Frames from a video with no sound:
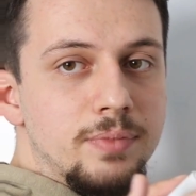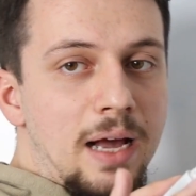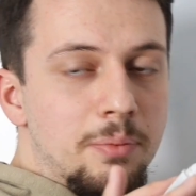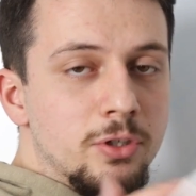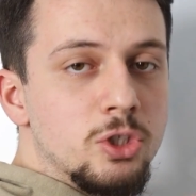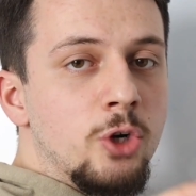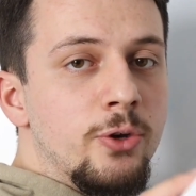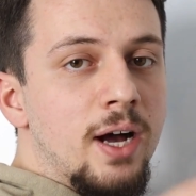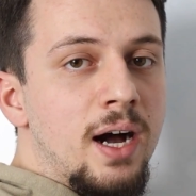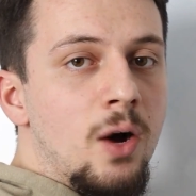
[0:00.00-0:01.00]
I'm going to show
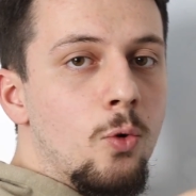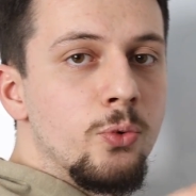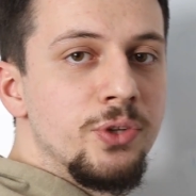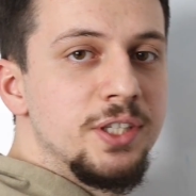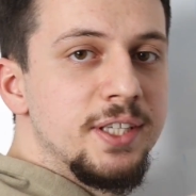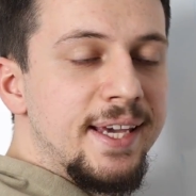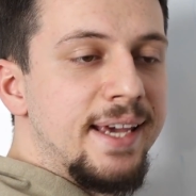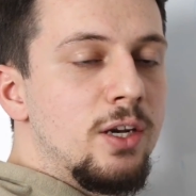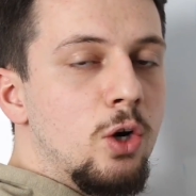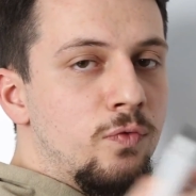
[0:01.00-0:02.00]
you how we
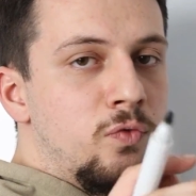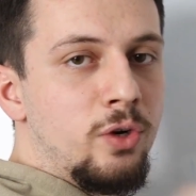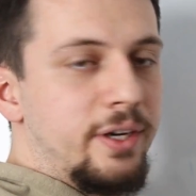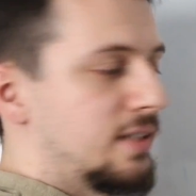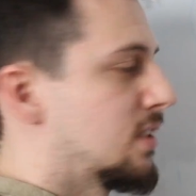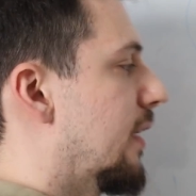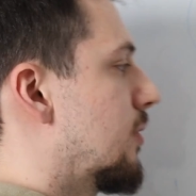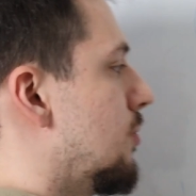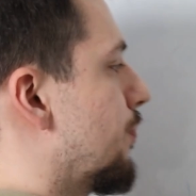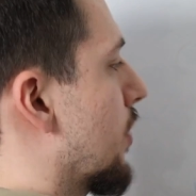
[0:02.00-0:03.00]
can avoid that cycle.